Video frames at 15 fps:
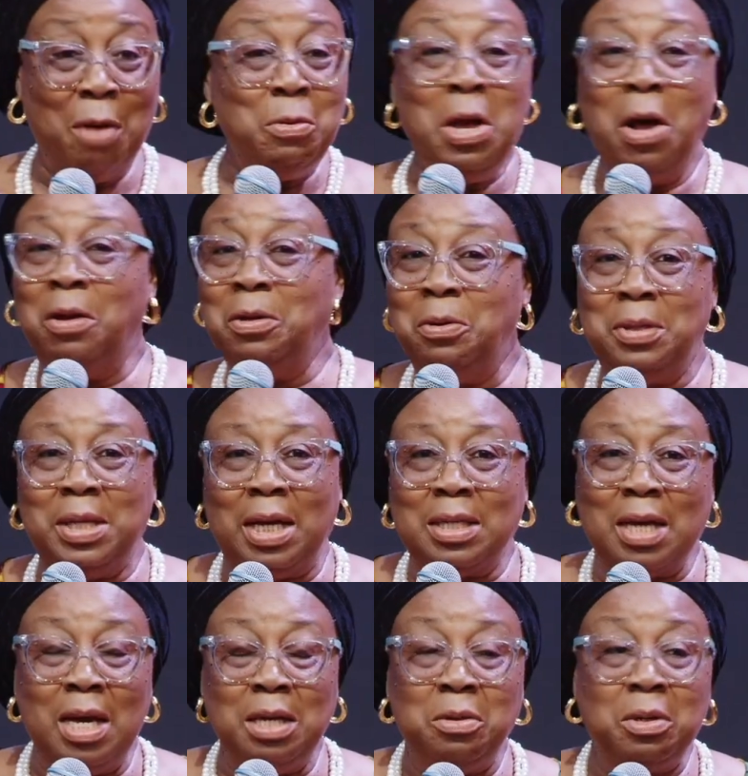we all know
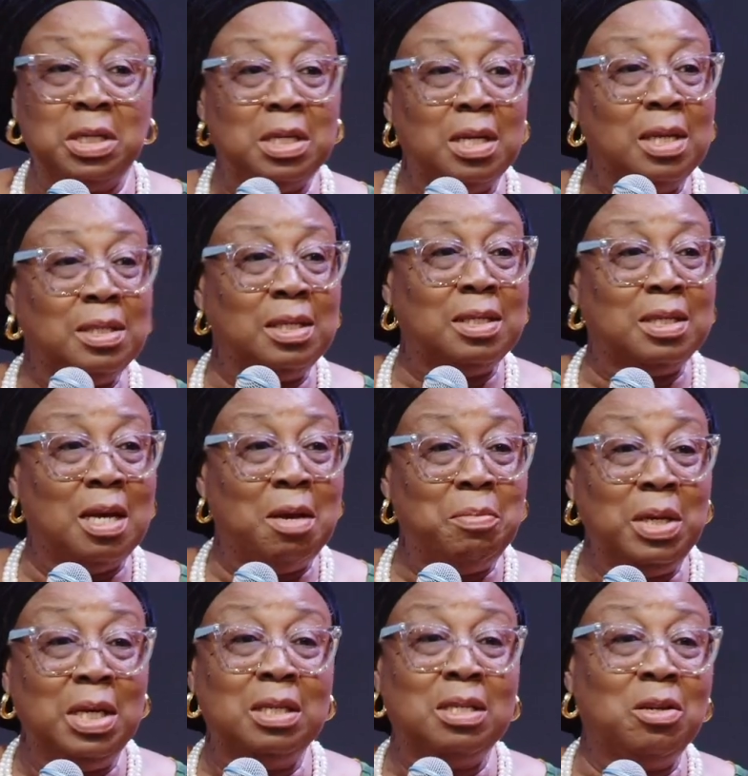that our educational system
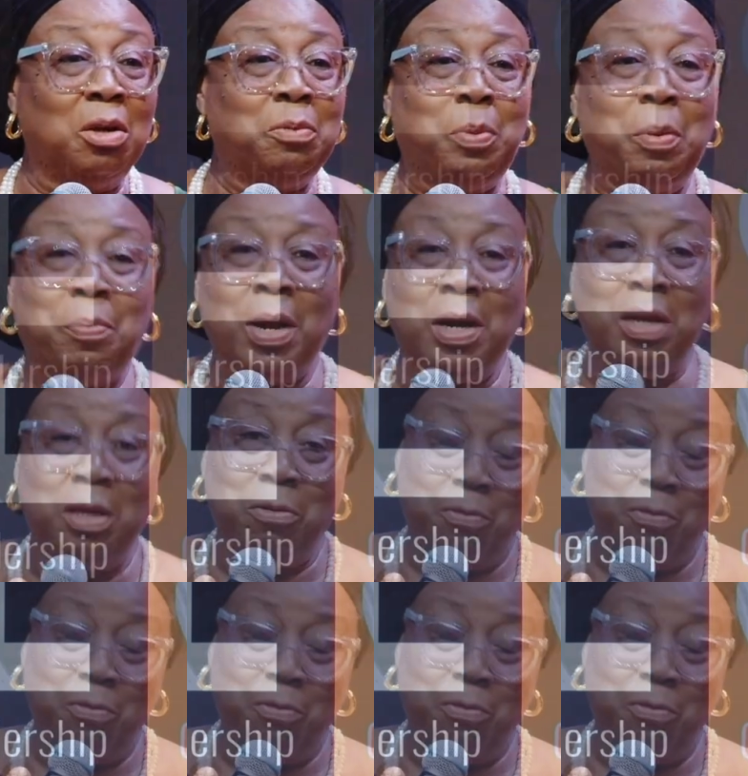is not preparing